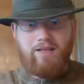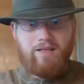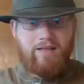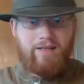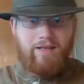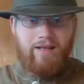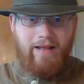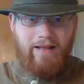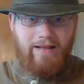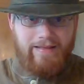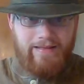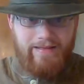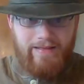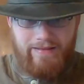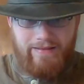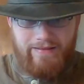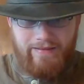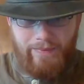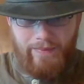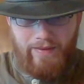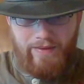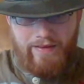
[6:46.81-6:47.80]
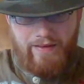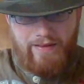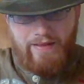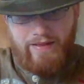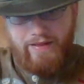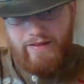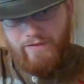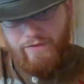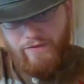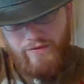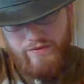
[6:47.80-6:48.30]
That's about it.
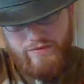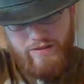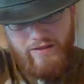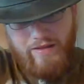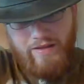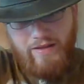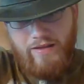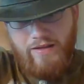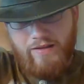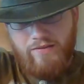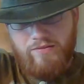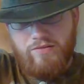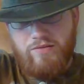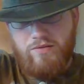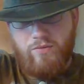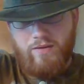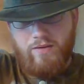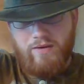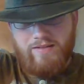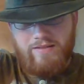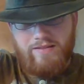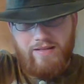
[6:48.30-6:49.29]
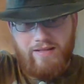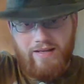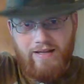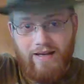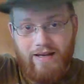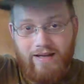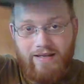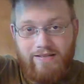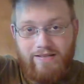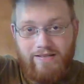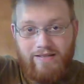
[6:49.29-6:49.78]
If there's anything else you want to see,
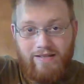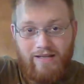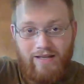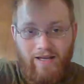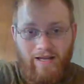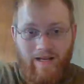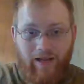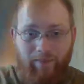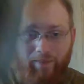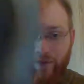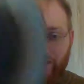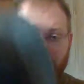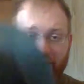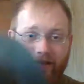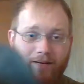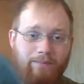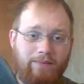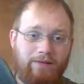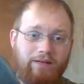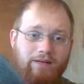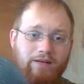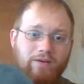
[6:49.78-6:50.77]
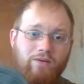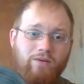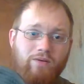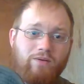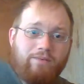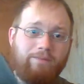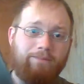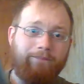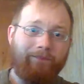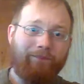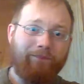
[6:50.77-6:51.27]
guys, I mean, let me know.
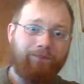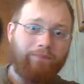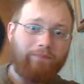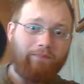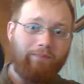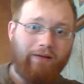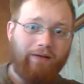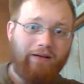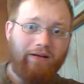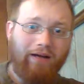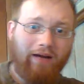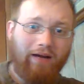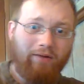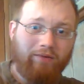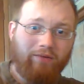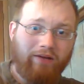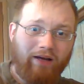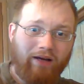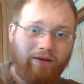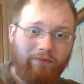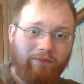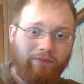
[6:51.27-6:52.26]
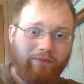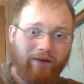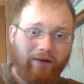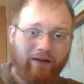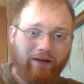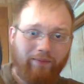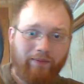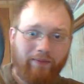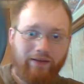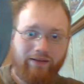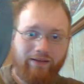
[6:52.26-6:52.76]
But I would
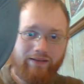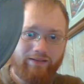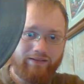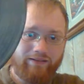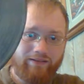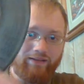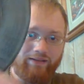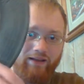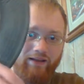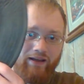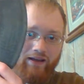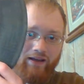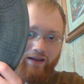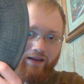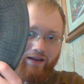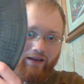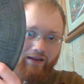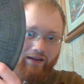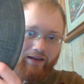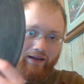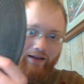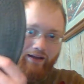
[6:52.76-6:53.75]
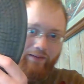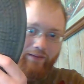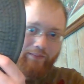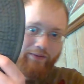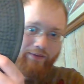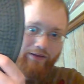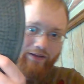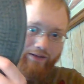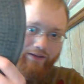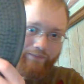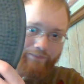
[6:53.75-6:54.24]
recommend this to
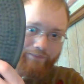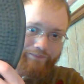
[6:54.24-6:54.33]
anybody.